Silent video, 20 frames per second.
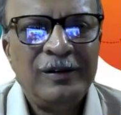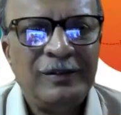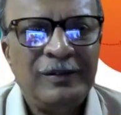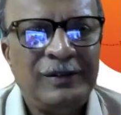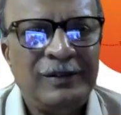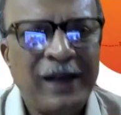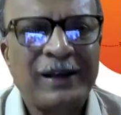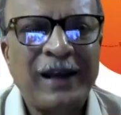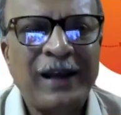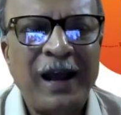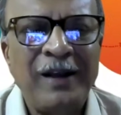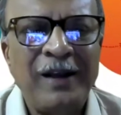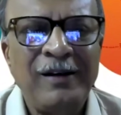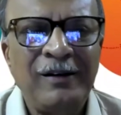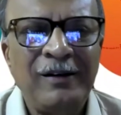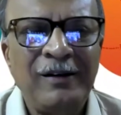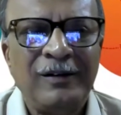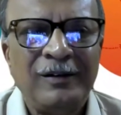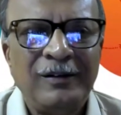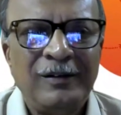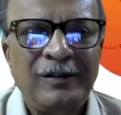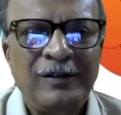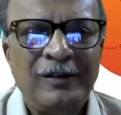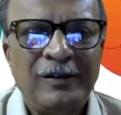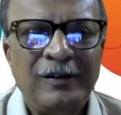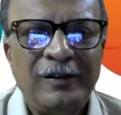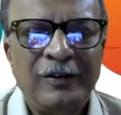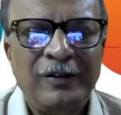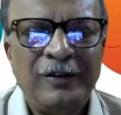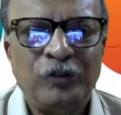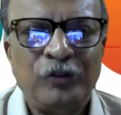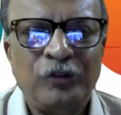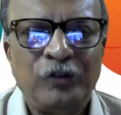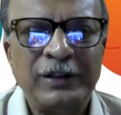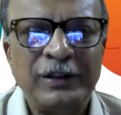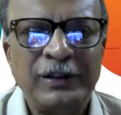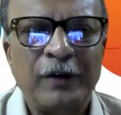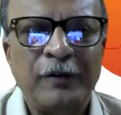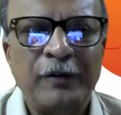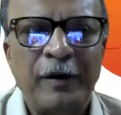they can
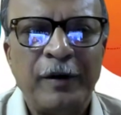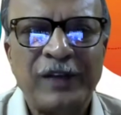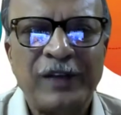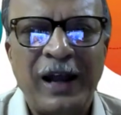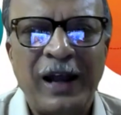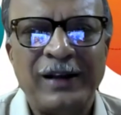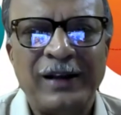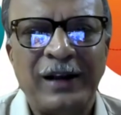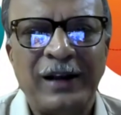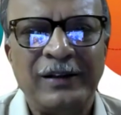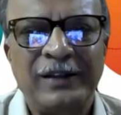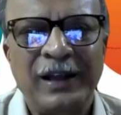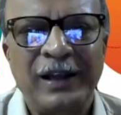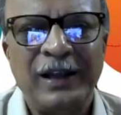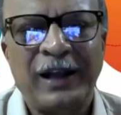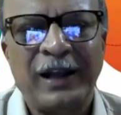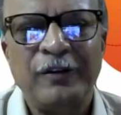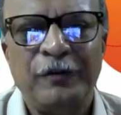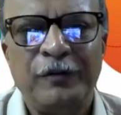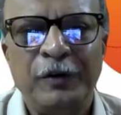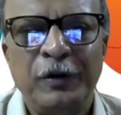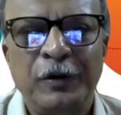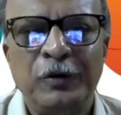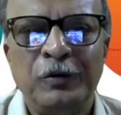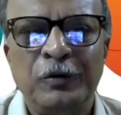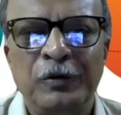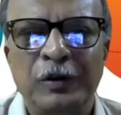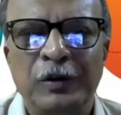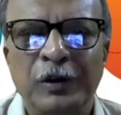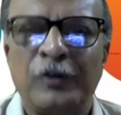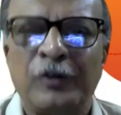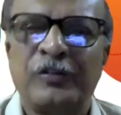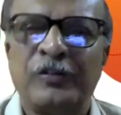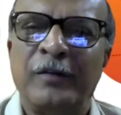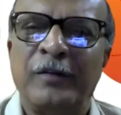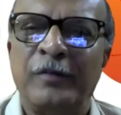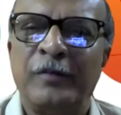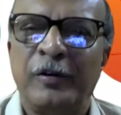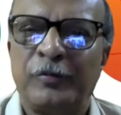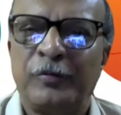join the website and they can view your
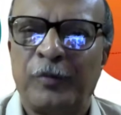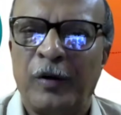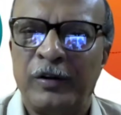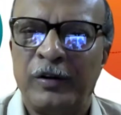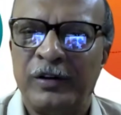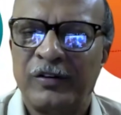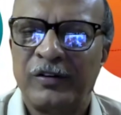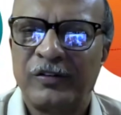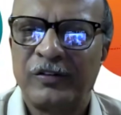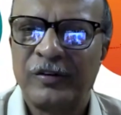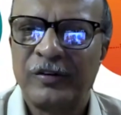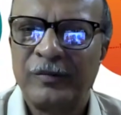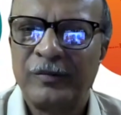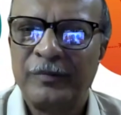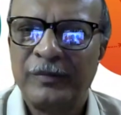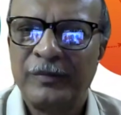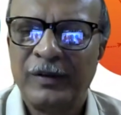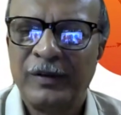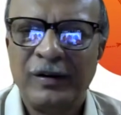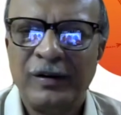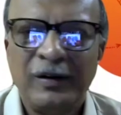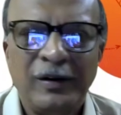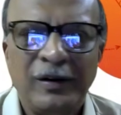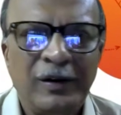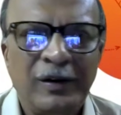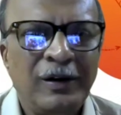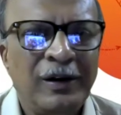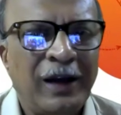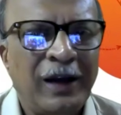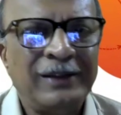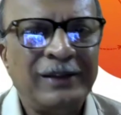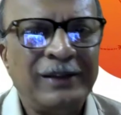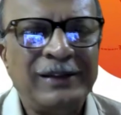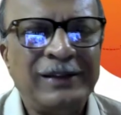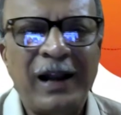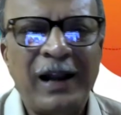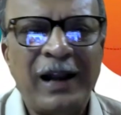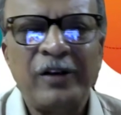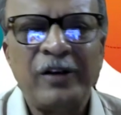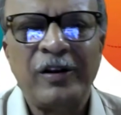service projects. And
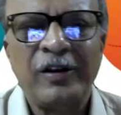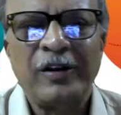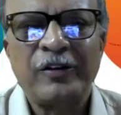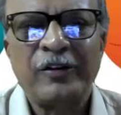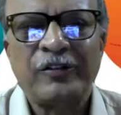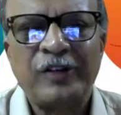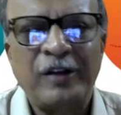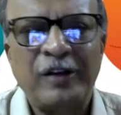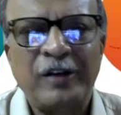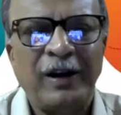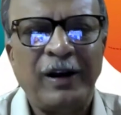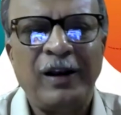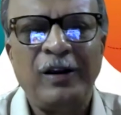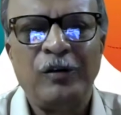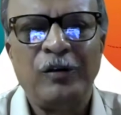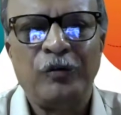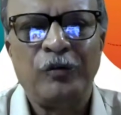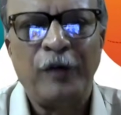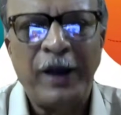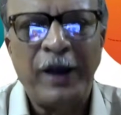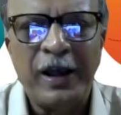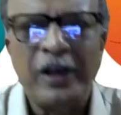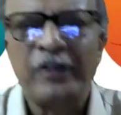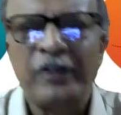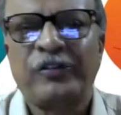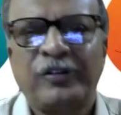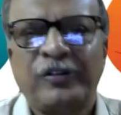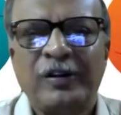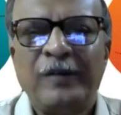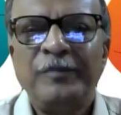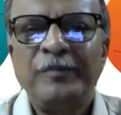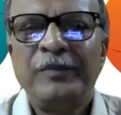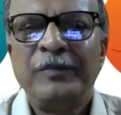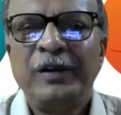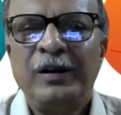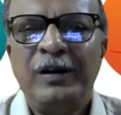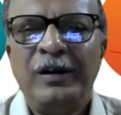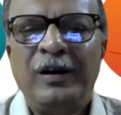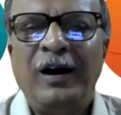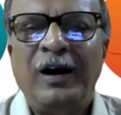there are several ways
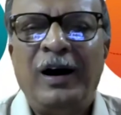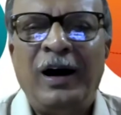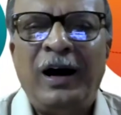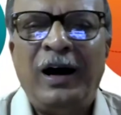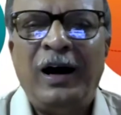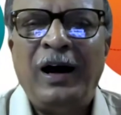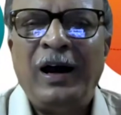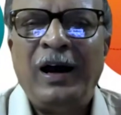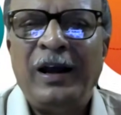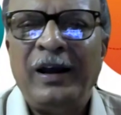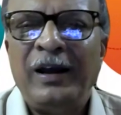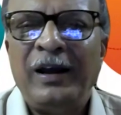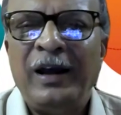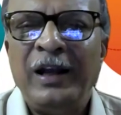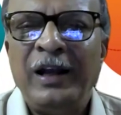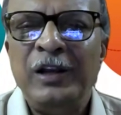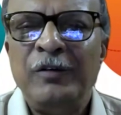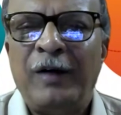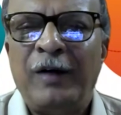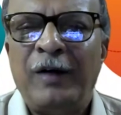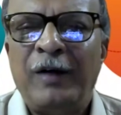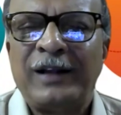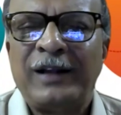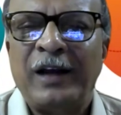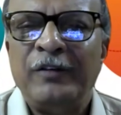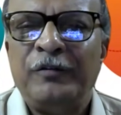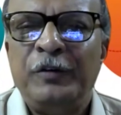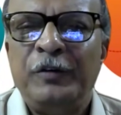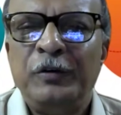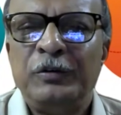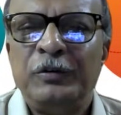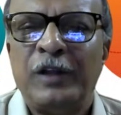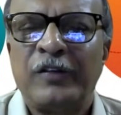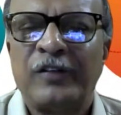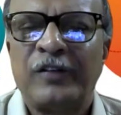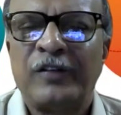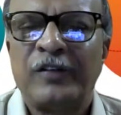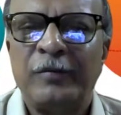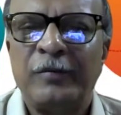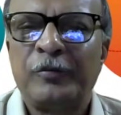anyone can view the
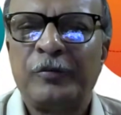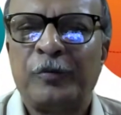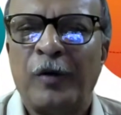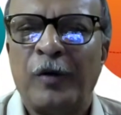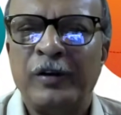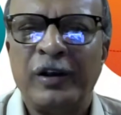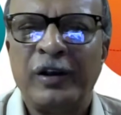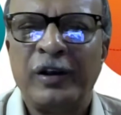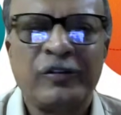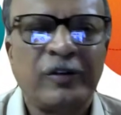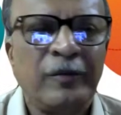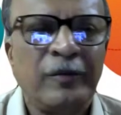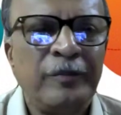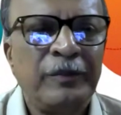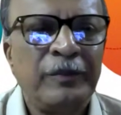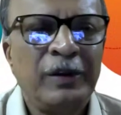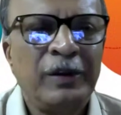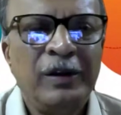service projects.